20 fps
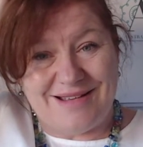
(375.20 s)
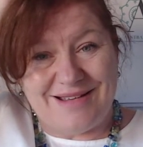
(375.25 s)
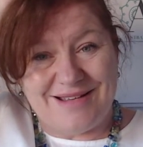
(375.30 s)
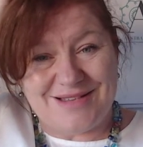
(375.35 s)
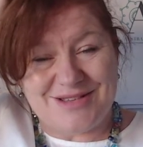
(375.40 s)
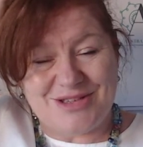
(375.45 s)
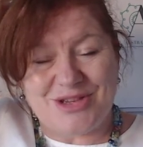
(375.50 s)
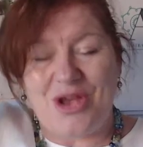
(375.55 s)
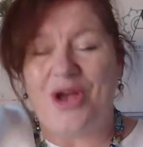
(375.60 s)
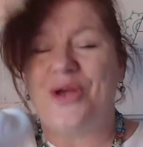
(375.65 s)

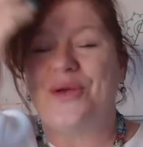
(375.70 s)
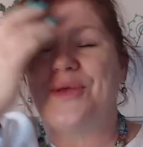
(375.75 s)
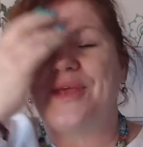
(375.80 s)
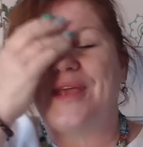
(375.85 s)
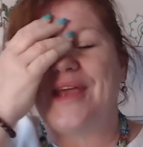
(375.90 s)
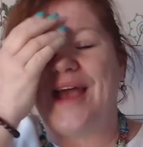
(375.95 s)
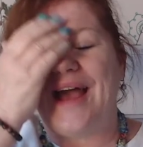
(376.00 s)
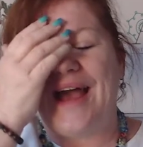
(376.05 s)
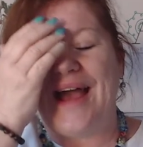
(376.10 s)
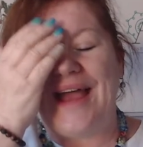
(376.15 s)
It's
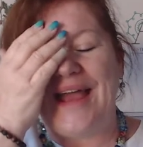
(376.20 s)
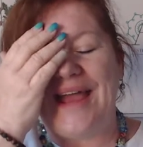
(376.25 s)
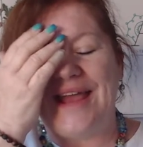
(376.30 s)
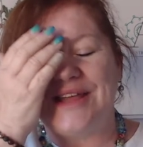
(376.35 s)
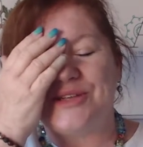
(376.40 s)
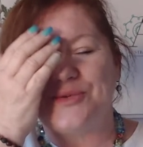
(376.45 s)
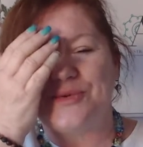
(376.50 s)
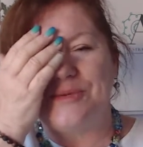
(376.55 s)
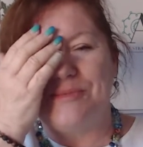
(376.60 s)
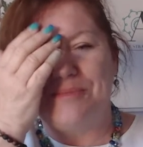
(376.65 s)
okay
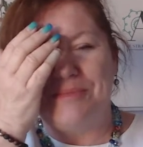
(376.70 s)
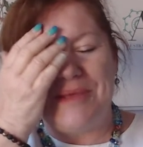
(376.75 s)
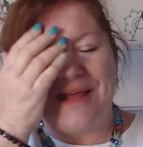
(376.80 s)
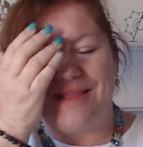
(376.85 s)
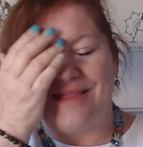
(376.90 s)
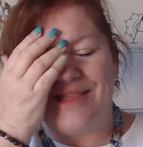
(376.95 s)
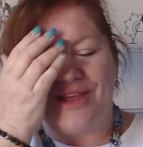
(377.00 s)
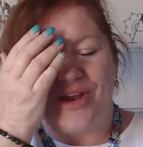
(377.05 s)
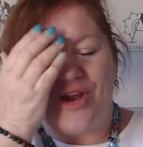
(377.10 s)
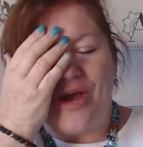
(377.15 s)
to
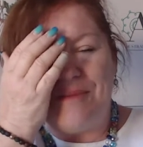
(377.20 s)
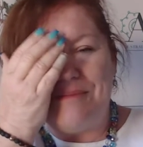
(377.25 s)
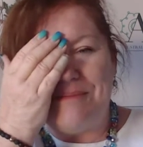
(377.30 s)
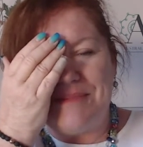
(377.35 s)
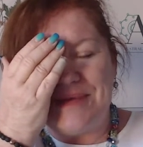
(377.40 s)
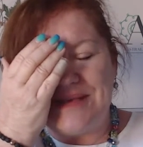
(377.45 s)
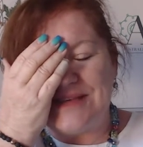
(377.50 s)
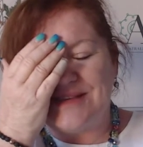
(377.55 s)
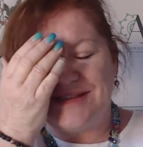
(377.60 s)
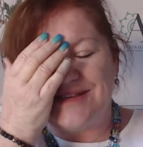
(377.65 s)
admit that I miss